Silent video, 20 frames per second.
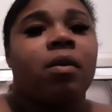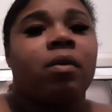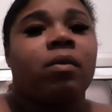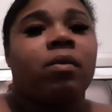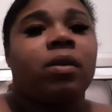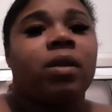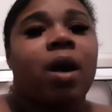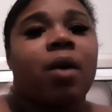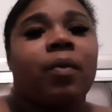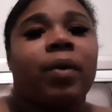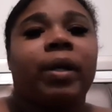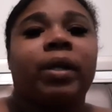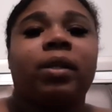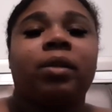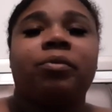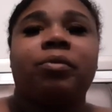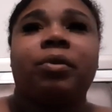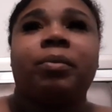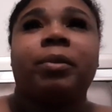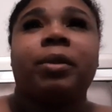directly
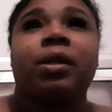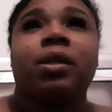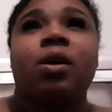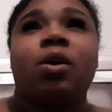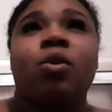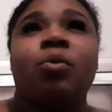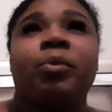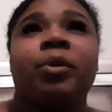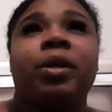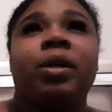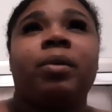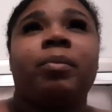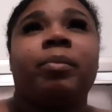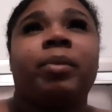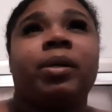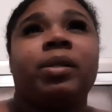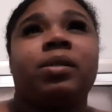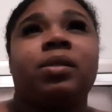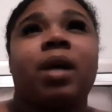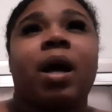from the Clomid,
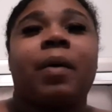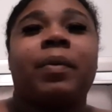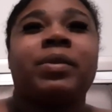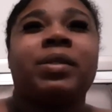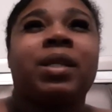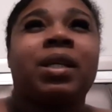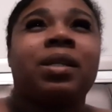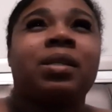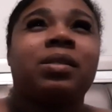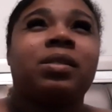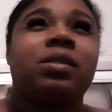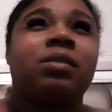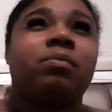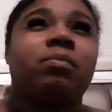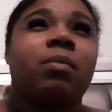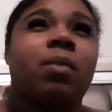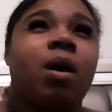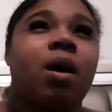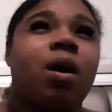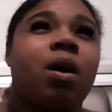but I was getting
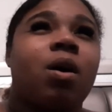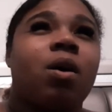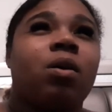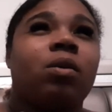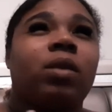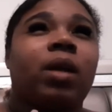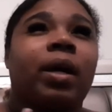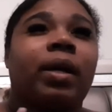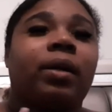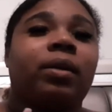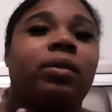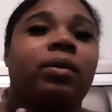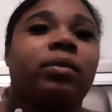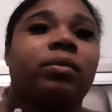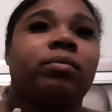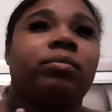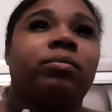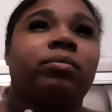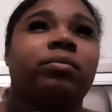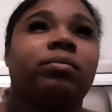small, like
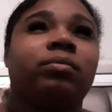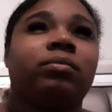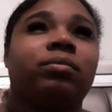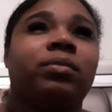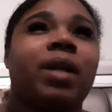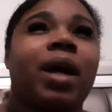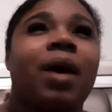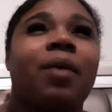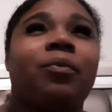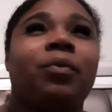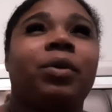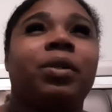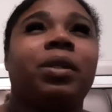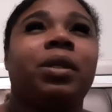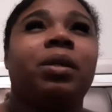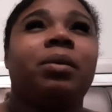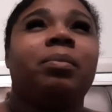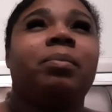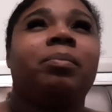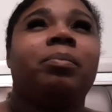not
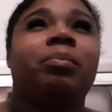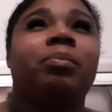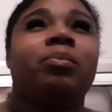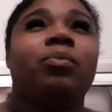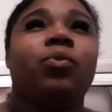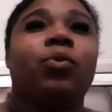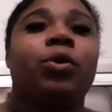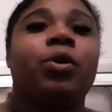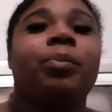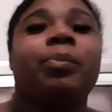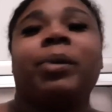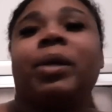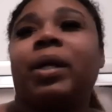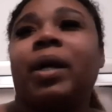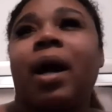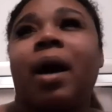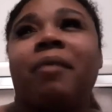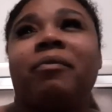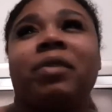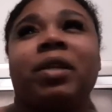really real big
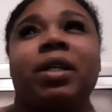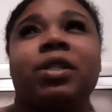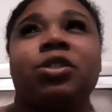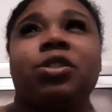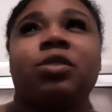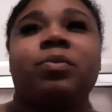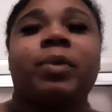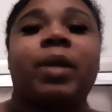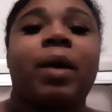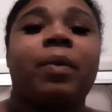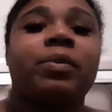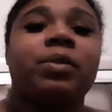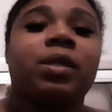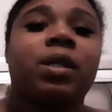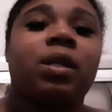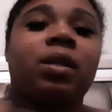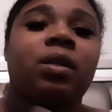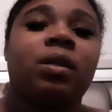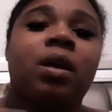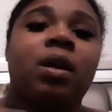hot flashes, but I was
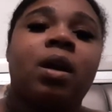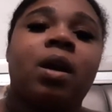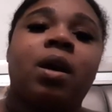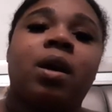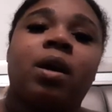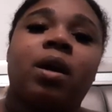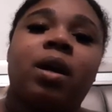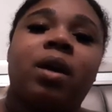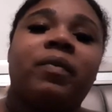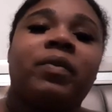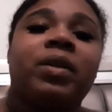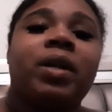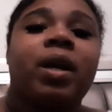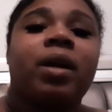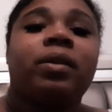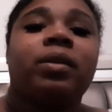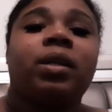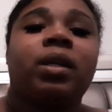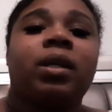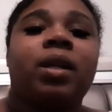getting, every now
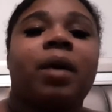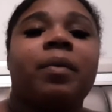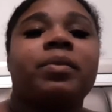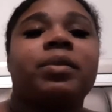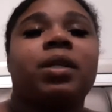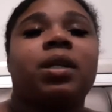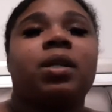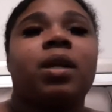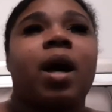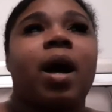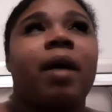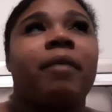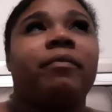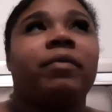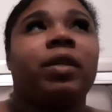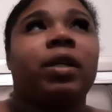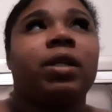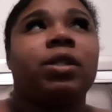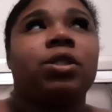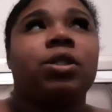and then I was getting hot
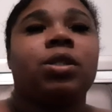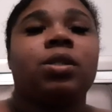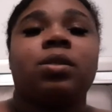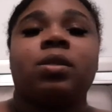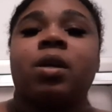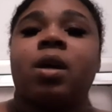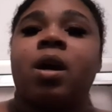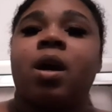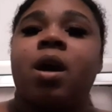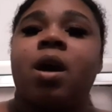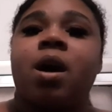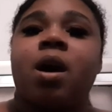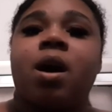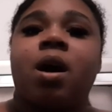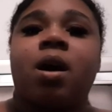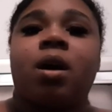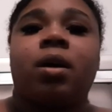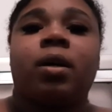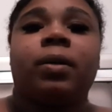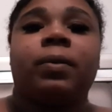flashes
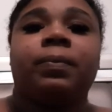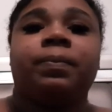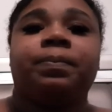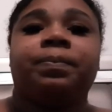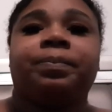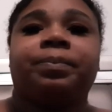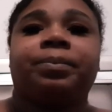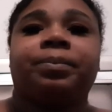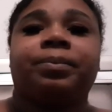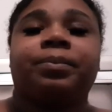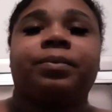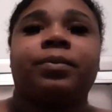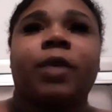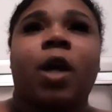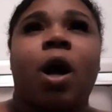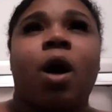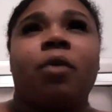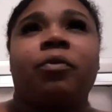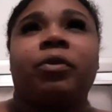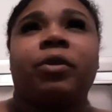
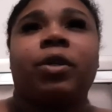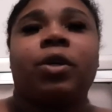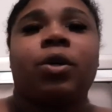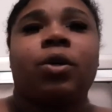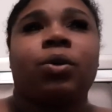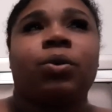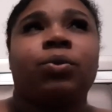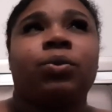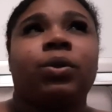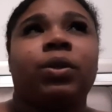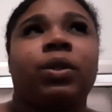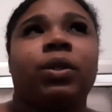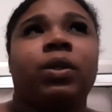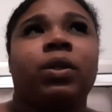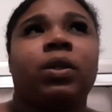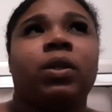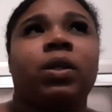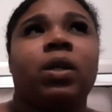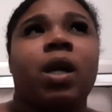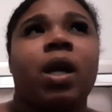off and on.
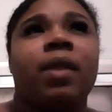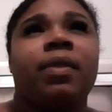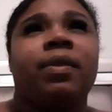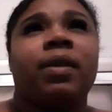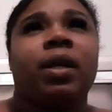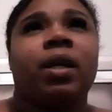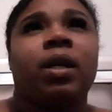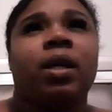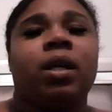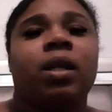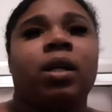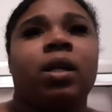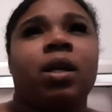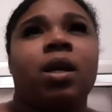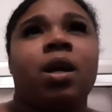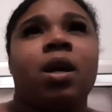And then